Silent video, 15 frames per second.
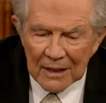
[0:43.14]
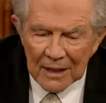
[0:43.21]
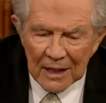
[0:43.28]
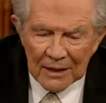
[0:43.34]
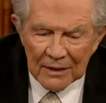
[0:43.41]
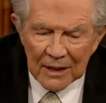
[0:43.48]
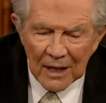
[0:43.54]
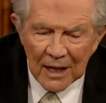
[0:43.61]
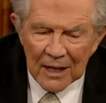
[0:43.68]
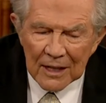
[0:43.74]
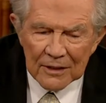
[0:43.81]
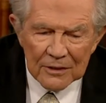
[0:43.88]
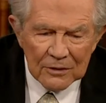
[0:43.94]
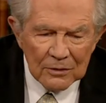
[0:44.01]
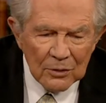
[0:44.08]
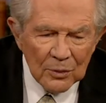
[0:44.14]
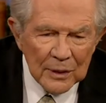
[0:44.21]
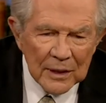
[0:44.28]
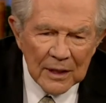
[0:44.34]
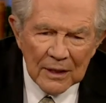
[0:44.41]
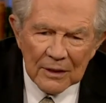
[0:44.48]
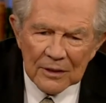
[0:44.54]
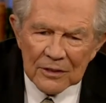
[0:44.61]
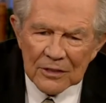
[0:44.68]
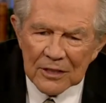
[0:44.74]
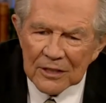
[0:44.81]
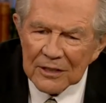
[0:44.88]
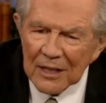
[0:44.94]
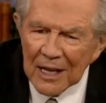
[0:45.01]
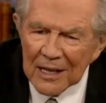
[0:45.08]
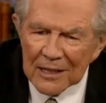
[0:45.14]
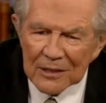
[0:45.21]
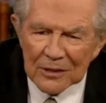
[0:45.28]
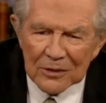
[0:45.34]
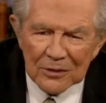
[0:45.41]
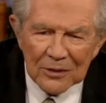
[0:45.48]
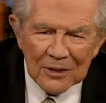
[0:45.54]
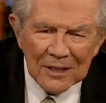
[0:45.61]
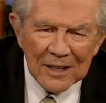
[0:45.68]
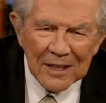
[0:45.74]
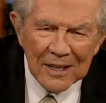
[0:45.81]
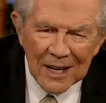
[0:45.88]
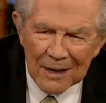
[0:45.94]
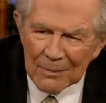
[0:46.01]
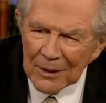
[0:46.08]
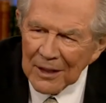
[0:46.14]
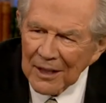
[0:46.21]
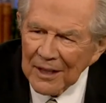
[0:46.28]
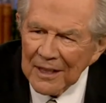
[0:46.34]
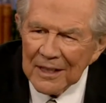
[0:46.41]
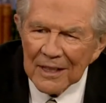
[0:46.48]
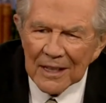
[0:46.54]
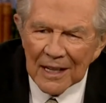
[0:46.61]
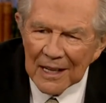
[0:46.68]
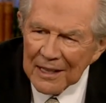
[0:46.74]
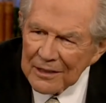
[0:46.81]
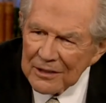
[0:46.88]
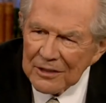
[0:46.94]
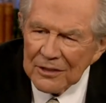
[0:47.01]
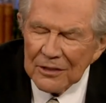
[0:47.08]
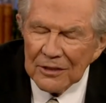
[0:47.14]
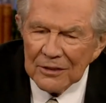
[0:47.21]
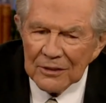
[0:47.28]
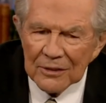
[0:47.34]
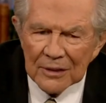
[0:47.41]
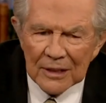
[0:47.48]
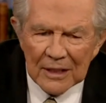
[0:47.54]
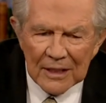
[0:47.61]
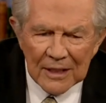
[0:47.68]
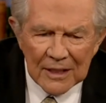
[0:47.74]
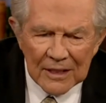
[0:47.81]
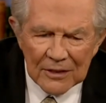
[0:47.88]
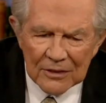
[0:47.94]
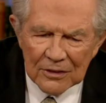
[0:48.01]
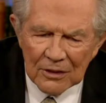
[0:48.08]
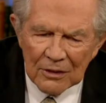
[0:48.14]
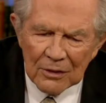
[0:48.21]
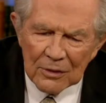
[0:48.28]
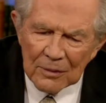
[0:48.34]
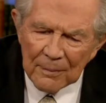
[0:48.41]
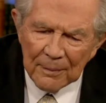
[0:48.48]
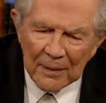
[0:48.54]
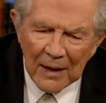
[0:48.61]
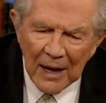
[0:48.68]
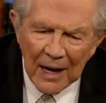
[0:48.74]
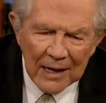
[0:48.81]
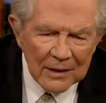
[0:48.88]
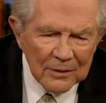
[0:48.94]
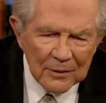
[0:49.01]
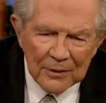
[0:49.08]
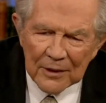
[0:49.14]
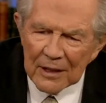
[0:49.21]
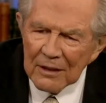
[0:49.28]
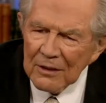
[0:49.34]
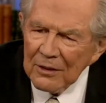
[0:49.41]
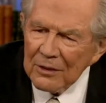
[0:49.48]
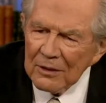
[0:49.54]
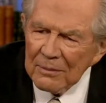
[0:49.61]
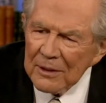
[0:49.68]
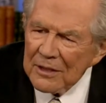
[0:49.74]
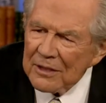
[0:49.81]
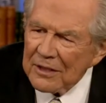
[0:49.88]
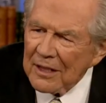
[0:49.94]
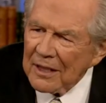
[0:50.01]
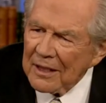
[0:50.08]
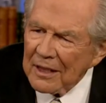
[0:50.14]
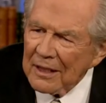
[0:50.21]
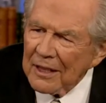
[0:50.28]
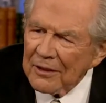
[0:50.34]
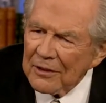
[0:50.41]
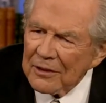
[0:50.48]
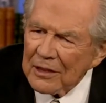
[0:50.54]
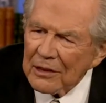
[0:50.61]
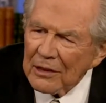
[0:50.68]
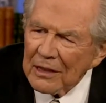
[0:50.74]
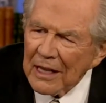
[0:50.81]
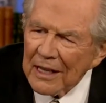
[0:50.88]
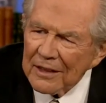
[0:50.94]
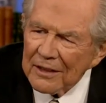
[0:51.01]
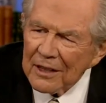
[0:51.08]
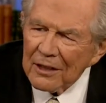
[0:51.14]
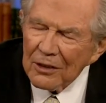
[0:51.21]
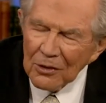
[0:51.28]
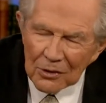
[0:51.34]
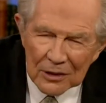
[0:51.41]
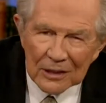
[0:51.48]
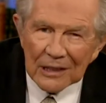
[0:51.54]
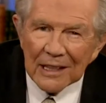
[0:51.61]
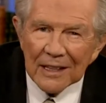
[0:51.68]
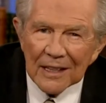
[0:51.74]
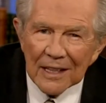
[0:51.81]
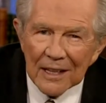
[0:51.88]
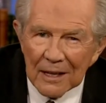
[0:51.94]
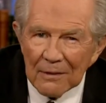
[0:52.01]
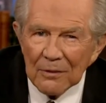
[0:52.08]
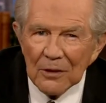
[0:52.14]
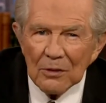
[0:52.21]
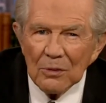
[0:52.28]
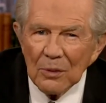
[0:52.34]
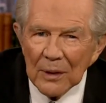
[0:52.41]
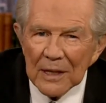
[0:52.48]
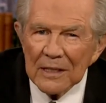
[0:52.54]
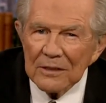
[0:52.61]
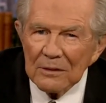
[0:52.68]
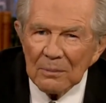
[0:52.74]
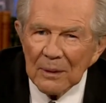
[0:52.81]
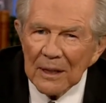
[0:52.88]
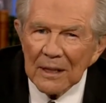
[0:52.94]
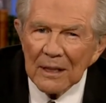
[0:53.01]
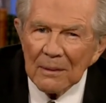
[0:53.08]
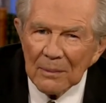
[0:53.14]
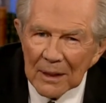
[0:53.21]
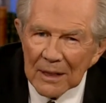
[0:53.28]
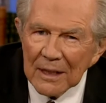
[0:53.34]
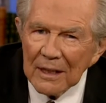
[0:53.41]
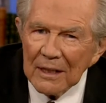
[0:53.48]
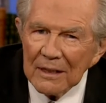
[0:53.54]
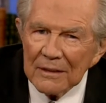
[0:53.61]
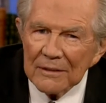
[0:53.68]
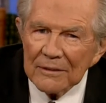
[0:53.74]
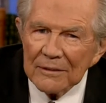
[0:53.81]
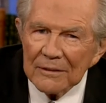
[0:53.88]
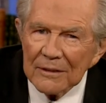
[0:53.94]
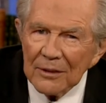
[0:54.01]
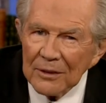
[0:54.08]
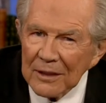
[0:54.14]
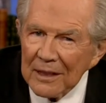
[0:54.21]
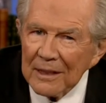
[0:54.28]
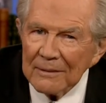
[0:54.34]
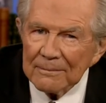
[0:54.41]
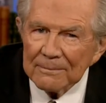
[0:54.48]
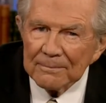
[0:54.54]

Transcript: And the odds of winning are just astronomically against you. So I don't think you ought to be selling lottery tickets. The Lord can give you ways of making money, okay?